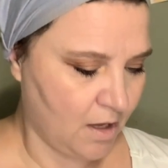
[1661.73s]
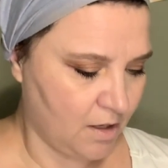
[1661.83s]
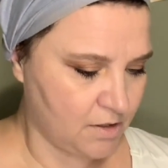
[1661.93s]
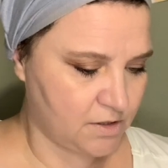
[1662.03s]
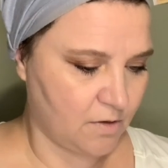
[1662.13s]

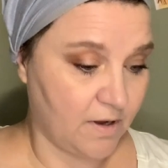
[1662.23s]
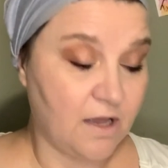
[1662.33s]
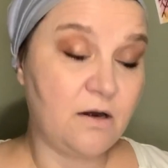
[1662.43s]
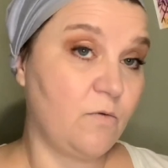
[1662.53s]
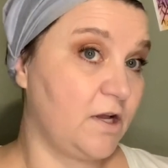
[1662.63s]
So I
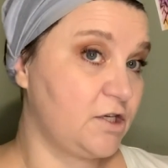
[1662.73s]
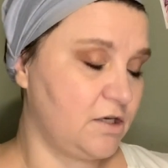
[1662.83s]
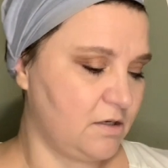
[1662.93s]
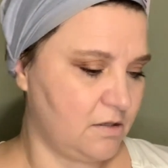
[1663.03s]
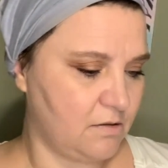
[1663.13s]
kind of
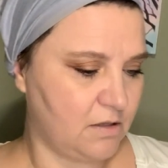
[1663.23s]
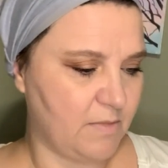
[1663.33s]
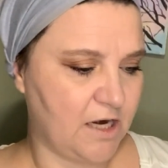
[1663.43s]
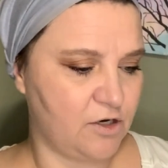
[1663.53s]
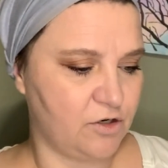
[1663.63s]
questioned the
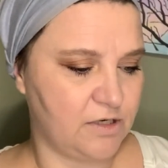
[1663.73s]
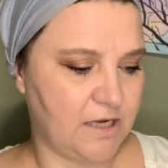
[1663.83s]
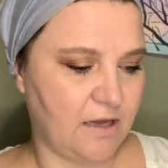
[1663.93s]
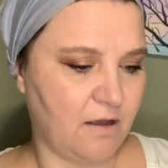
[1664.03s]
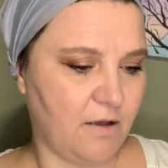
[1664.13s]
manager,
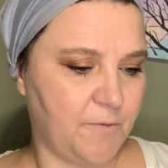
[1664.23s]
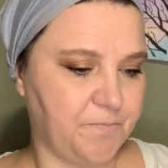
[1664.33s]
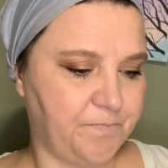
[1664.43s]
saying, are